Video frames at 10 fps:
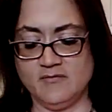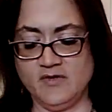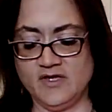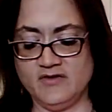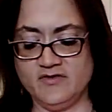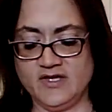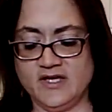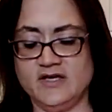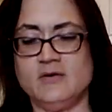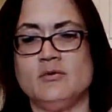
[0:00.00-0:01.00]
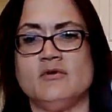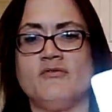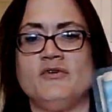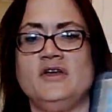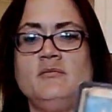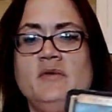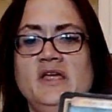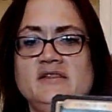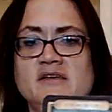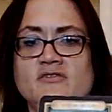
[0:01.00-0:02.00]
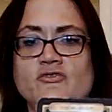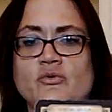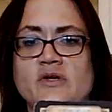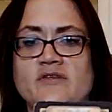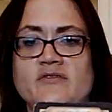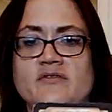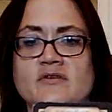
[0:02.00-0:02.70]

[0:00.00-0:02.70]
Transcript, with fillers: Because, yeah, you were afraid to make that choice.